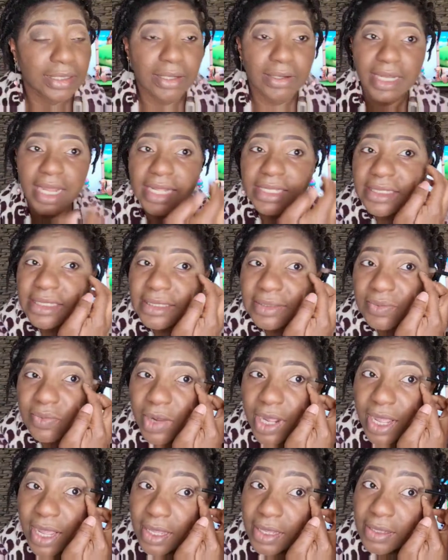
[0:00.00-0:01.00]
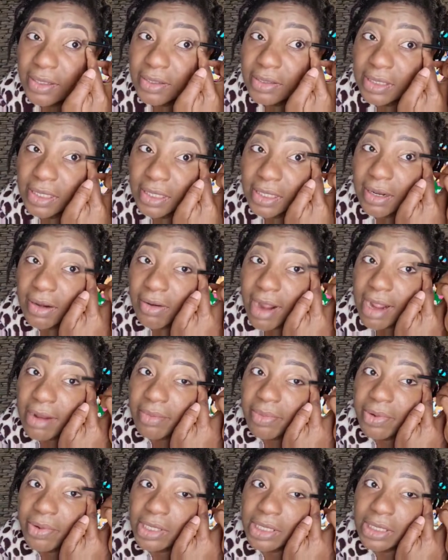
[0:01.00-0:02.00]
So that is where using the
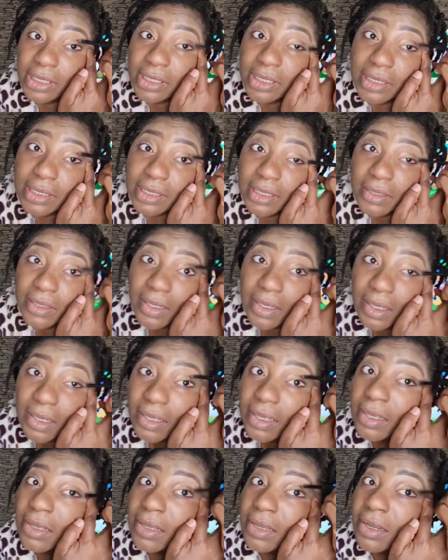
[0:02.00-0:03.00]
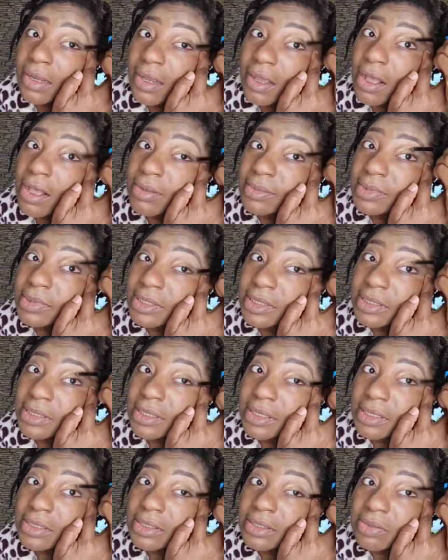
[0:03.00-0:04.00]
right brushes comes
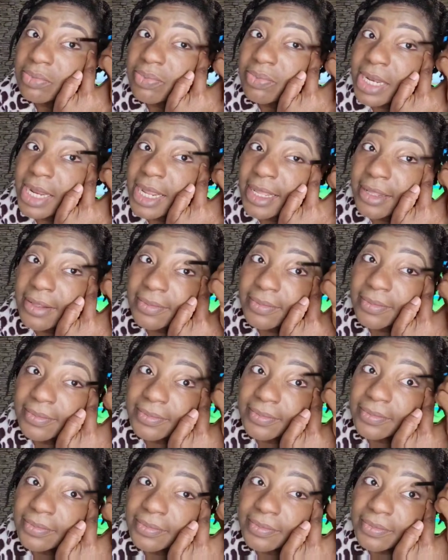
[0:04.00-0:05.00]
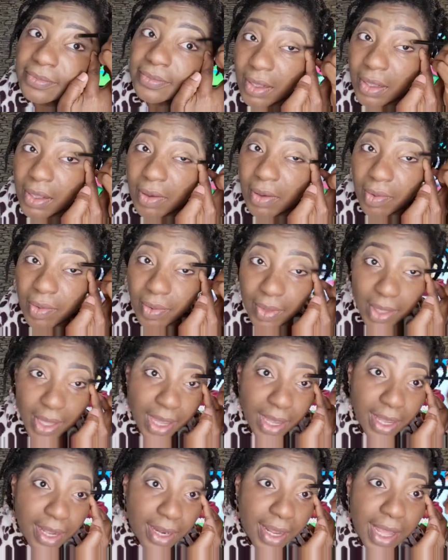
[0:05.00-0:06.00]
to play. So
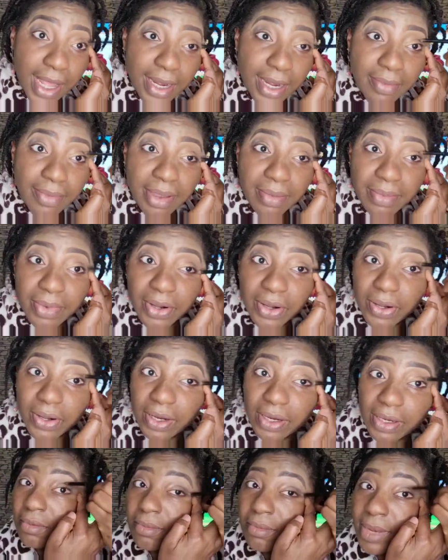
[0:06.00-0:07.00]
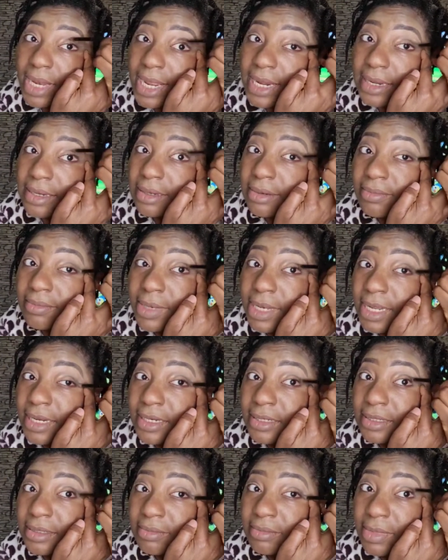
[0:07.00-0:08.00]
I can add a bit more color. Blend.
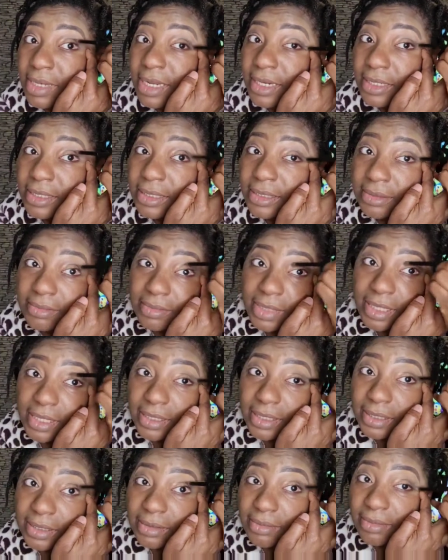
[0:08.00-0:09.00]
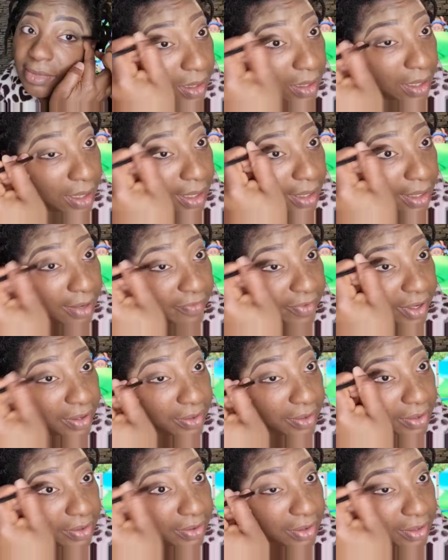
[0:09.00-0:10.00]
You can
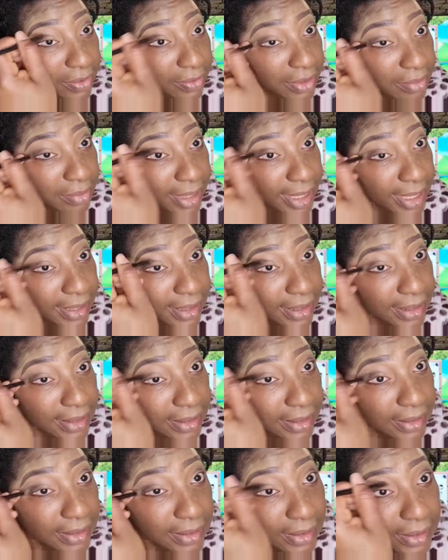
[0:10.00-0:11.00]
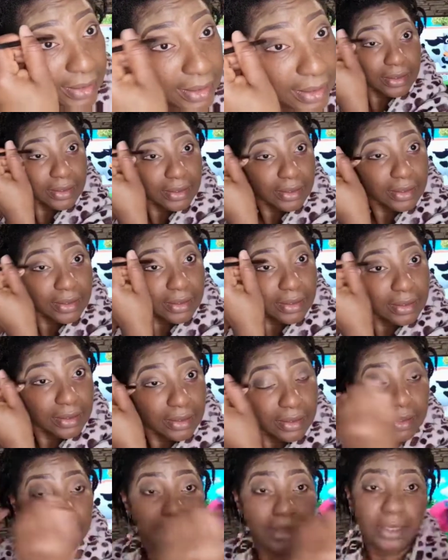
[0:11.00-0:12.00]
never go wrong with blending.
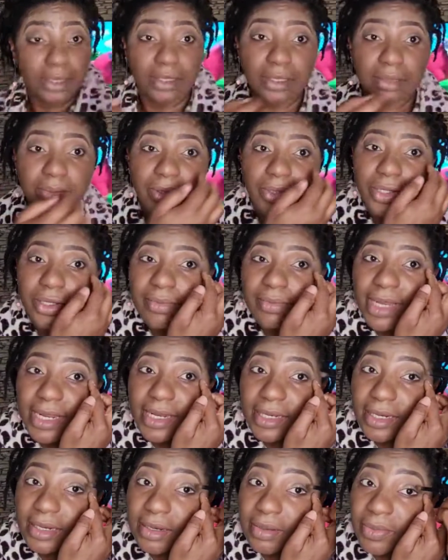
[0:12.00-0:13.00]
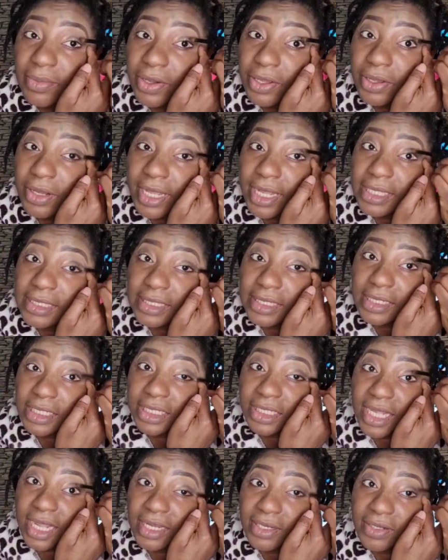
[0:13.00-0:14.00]
The more you're blending, the more you're getting
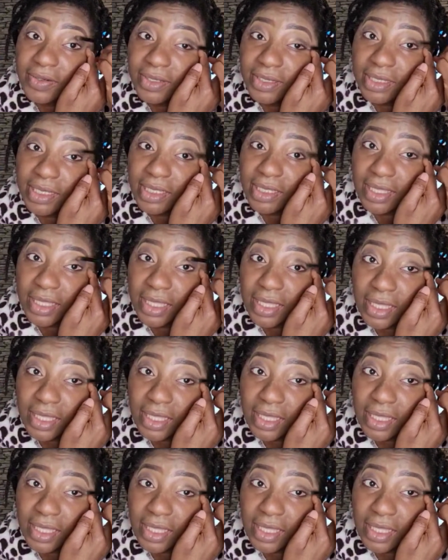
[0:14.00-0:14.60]
a shadowy